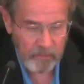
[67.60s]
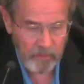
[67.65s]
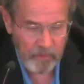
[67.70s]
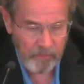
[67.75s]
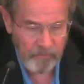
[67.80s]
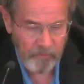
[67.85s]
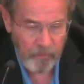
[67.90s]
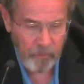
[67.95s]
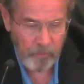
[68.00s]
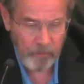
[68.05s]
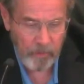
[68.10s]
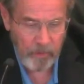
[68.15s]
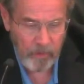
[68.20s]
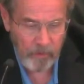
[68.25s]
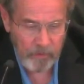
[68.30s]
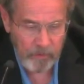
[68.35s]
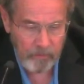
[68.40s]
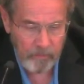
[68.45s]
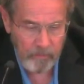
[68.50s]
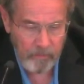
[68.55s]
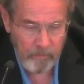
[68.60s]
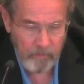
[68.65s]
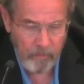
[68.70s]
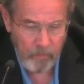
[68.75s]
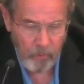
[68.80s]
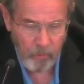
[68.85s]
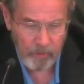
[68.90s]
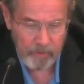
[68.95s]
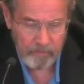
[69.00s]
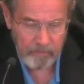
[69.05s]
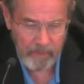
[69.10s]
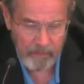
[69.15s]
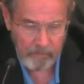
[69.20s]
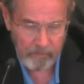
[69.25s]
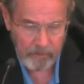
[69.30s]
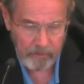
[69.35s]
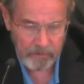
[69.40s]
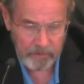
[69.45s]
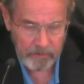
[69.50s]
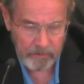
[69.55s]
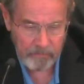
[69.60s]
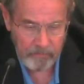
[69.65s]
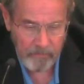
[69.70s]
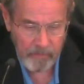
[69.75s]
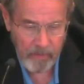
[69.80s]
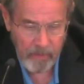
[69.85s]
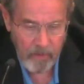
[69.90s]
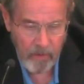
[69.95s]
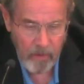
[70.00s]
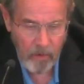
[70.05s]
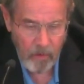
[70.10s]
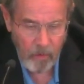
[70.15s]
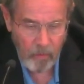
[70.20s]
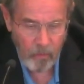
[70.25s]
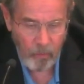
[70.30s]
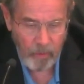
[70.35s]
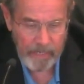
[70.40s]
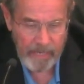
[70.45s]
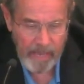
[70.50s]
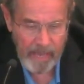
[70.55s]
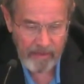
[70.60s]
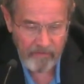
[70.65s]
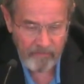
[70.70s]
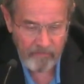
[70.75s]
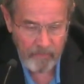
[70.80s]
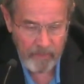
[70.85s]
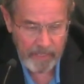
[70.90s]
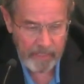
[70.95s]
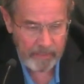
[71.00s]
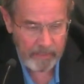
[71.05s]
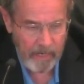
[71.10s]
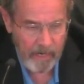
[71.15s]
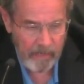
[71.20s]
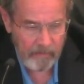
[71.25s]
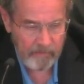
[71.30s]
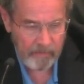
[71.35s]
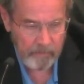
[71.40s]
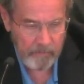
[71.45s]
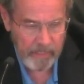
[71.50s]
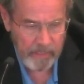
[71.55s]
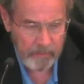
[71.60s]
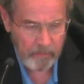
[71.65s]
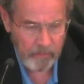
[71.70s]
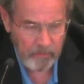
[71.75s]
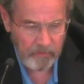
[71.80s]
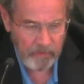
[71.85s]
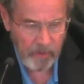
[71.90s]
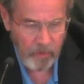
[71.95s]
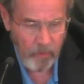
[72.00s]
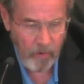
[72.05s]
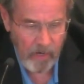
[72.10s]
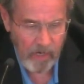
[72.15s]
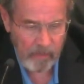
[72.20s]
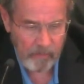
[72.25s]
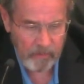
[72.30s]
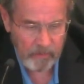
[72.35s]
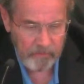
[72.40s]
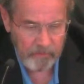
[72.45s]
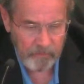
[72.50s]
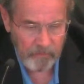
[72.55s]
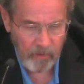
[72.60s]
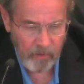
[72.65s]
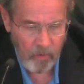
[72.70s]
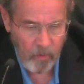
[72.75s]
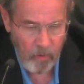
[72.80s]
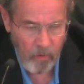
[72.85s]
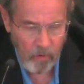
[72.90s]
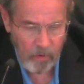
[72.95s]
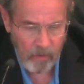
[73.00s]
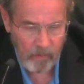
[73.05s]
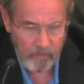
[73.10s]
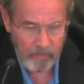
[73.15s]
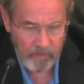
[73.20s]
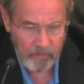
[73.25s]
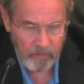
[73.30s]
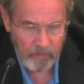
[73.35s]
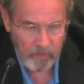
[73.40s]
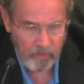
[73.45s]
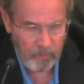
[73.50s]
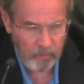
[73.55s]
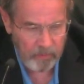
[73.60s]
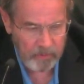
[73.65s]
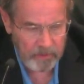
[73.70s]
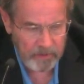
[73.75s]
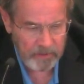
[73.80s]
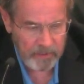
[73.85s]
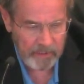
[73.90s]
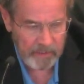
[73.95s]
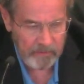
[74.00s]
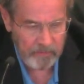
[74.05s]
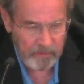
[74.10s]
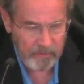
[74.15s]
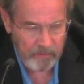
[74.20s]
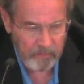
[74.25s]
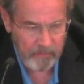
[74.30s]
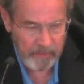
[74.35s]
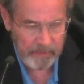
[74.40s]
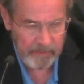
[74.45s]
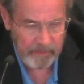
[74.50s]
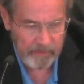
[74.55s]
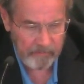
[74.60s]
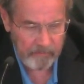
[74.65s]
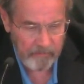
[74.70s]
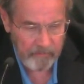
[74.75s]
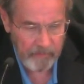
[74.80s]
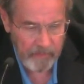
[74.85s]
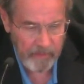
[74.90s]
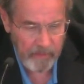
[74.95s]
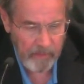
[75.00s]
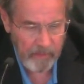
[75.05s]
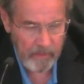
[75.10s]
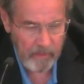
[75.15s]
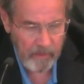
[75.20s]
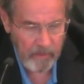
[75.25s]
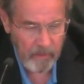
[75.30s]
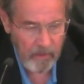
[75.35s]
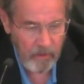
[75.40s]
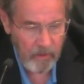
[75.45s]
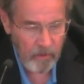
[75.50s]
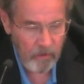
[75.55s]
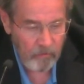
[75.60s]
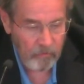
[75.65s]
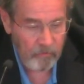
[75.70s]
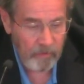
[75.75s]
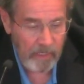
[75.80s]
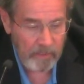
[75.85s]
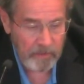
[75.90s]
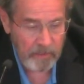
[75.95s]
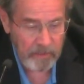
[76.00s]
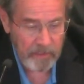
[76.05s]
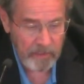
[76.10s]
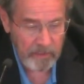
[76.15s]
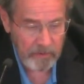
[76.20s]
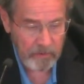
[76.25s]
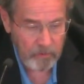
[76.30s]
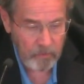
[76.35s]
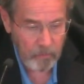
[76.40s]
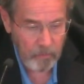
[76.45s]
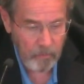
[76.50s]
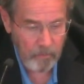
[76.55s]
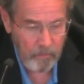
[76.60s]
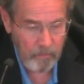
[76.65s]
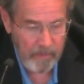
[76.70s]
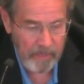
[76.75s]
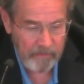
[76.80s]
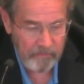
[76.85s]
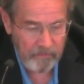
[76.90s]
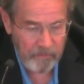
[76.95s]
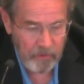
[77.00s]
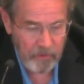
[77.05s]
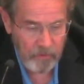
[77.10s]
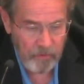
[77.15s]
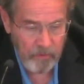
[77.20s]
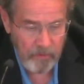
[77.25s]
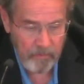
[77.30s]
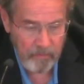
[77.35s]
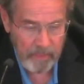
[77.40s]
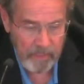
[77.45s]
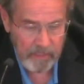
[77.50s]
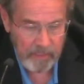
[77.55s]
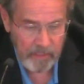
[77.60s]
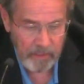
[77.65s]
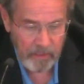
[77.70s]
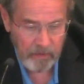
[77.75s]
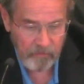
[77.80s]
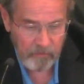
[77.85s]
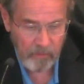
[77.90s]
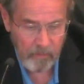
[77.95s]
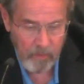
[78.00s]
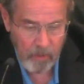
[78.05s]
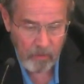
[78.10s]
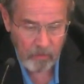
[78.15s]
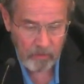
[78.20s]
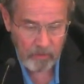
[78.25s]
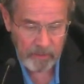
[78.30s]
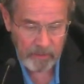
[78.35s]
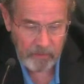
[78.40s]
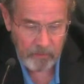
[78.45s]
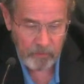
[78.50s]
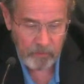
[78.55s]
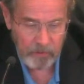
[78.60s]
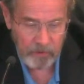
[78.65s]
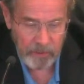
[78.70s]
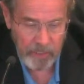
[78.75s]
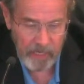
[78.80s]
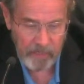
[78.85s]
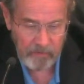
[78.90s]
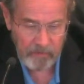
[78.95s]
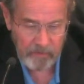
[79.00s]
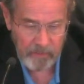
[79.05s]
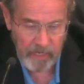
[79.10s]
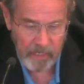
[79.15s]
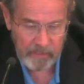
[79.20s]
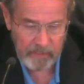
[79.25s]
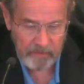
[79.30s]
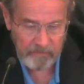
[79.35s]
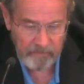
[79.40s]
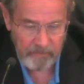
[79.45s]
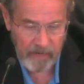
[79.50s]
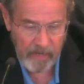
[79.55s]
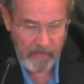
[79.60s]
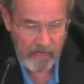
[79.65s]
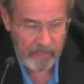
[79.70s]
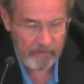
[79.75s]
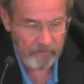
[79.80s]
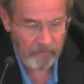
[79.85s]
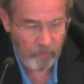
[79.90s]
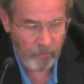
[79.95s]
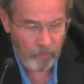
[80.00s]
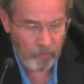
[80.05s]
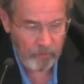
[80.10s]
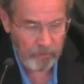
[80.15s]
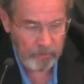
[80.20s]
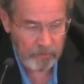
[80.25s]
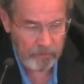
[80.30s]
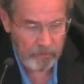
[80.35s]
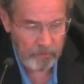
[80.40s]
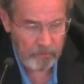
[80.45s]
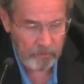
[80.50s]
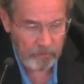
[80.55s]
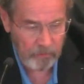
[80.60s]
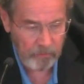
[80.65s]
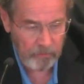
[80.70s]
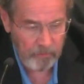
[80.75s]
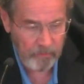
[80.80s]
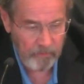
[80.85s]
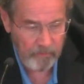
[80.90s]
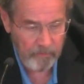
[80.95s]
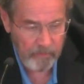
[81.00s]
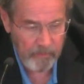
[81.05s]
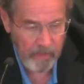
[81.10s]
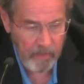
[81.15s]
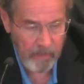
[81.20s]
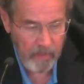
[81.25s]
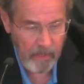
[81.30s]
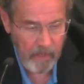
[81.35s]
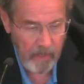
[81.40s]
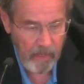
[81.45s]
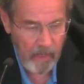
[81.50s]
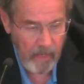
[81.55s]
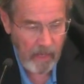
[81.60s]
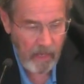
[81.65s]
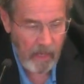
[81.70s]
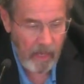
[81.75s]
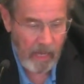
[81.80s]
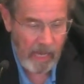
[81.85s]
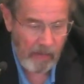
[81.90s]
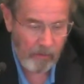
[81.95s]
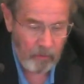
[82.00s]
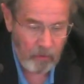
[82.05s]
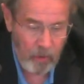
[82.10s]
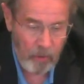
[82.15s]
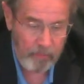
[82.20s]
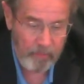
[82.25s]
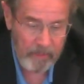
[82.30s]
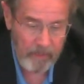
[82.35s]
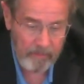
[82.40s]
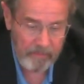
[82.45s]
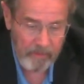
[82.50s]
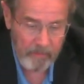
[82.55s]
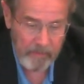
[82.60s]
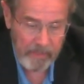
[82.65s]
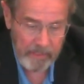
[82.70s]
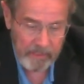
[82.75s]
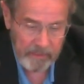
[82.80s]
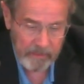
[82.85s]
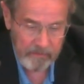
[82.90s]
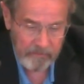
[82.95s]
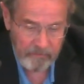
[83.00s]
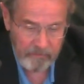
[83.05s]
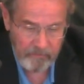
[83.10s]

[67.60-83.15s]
and with four other board members, we have met our minimum requirement for a quorum, and we will proceed with the meeting. Residents may view the meeting remotely on Channel 95 or on YouTube. I will open up the meeting